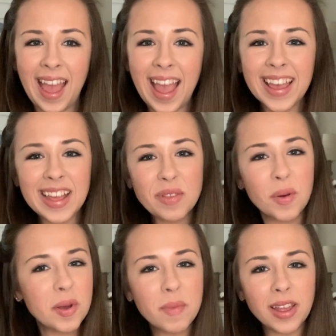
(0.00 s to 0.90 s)
Hi guys,
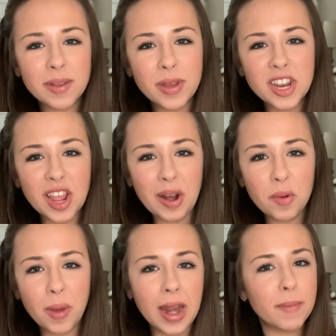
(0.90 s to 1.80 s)
welcome back to my channel.
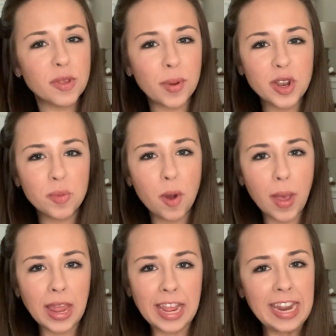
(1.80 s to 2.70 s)
My name is Rachel
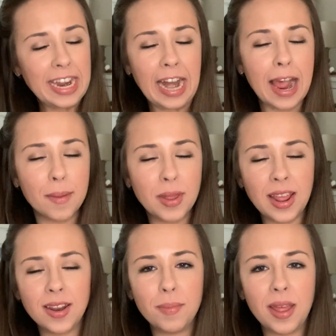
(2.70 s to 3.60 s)
Bohannon and I am an
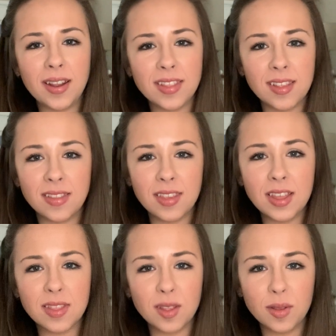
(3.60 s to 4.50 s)
independent Scentsy
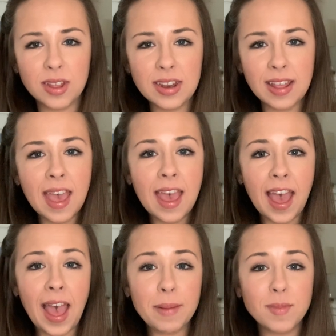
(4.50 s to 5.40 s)
consultant.
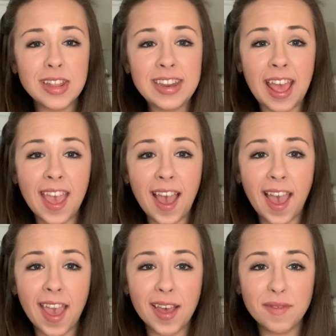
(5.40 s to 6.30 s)
Today
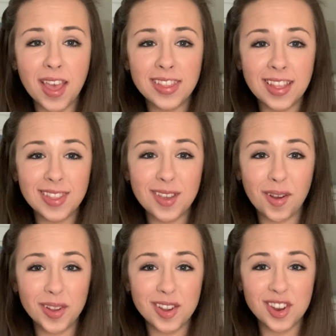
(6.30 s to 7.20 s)
I have a Scentsy
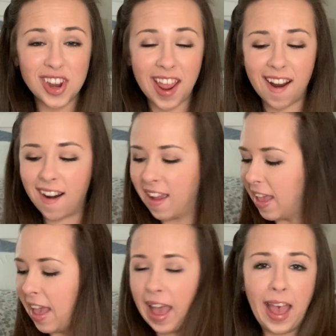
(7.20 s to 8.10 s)
haul to share.
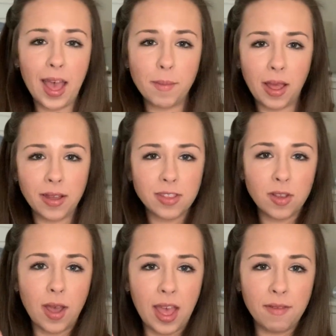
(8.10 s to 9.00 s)
I also
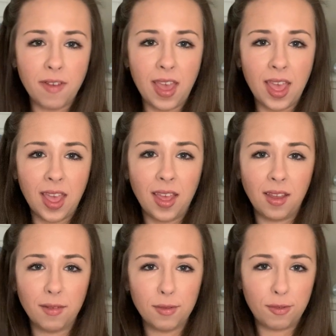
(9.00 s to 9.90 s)
have a
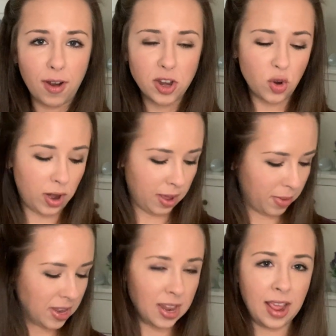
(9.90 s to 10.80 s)
friend joining
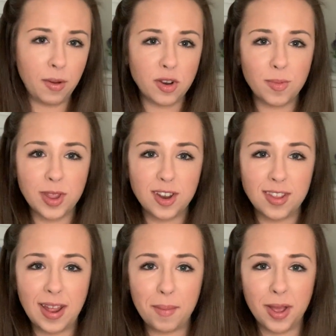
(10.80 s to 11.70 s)
me today, which means she's
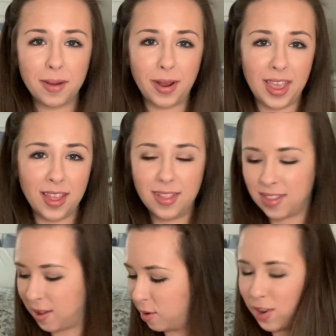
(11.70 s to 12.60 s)
not bugging my kids,
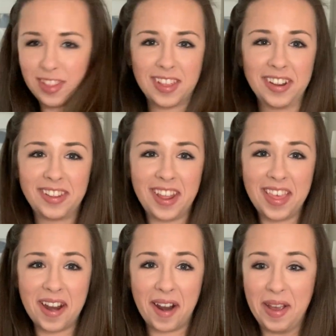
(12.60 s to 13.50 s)
so she's going to stay
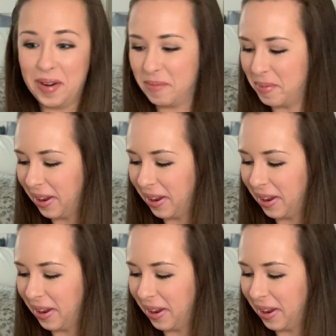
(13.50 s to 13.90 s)
there, I hope.